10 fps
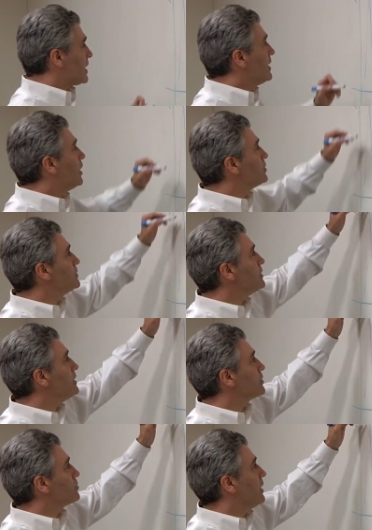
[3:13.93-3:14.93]
Now you see
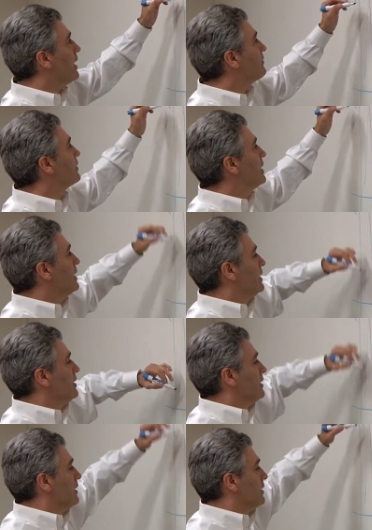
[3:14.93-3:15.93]
that you have
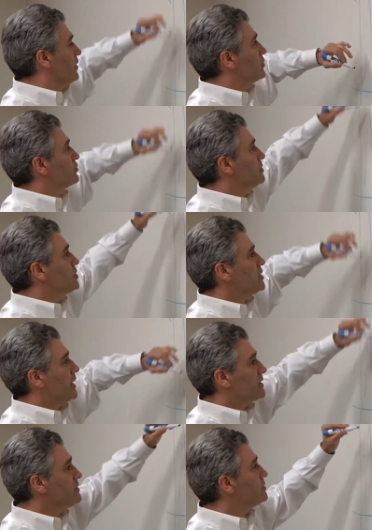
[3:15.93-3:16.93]
those switching
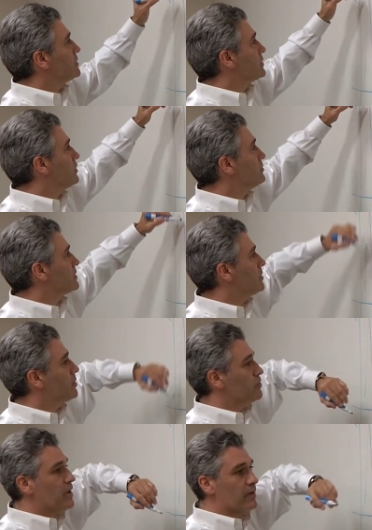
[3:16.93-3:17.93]
activities. So obviously
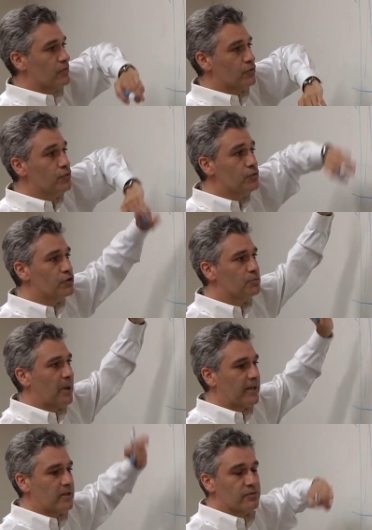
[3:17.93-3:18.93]
when you have huge
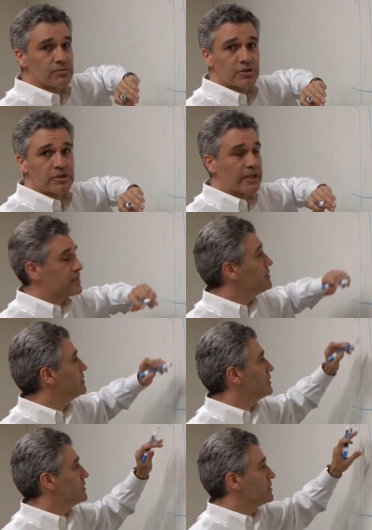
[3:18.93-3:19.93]
spike of switching
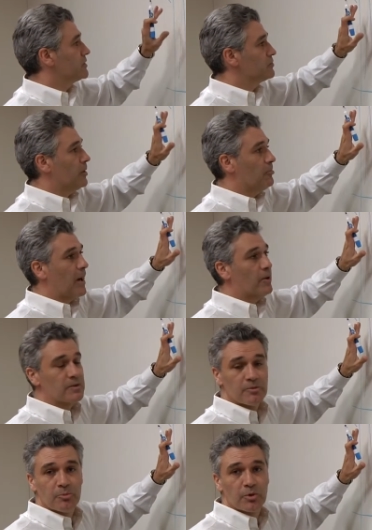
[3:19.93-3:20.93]
activity, this is where
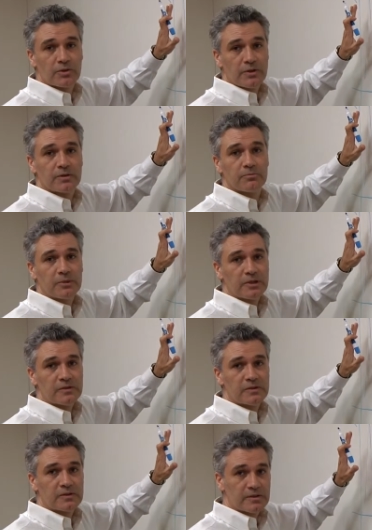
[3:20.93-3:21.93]
power is important
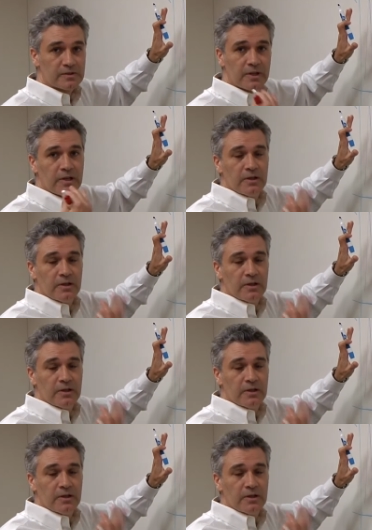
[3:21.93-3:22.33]
because this is